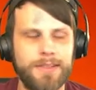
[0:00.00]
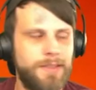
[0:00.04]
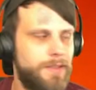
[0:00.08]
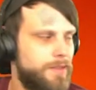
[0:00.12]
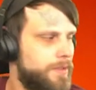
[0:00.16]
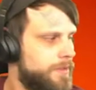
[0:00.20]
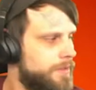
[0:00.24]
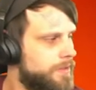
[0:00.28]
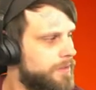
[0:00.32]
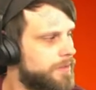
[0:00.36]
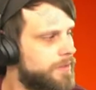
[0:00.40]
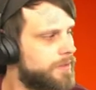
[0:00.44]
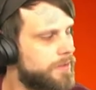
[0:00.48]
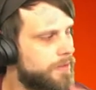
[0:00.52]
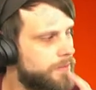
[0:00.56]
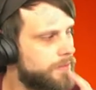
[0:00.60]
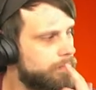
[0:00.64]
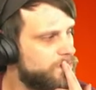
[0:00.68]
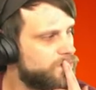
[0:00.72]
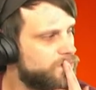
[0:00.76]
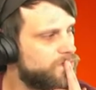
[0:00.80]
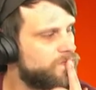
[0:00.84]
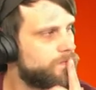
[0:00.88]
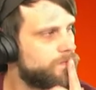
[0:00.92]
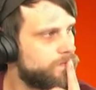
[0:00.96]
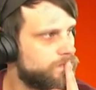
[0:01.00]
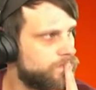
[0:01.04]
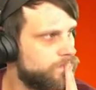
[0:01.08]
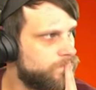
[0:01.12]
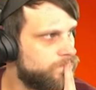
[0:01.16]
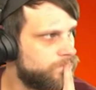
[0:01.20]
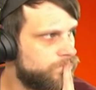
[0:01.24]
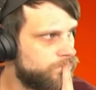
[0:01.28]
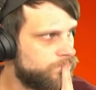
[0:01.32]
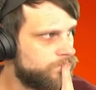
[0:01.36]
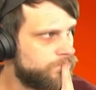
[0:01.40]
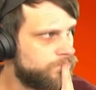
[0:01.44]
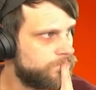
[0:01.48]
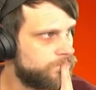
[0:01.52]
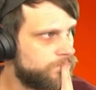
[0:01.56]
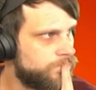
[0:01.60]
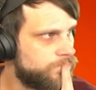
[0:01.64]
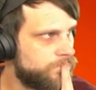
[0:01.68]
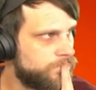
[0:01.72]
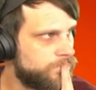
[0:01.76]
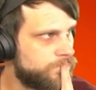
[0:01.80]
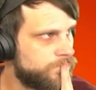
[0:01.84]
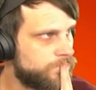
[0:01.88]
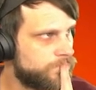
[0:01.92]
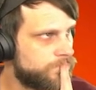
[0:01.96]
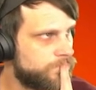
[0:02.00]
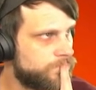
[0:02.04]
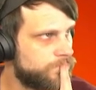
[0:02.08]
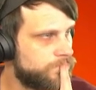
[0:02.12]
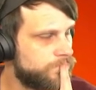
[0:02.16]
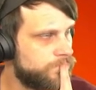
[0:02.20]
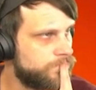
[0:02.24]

(no one is talking)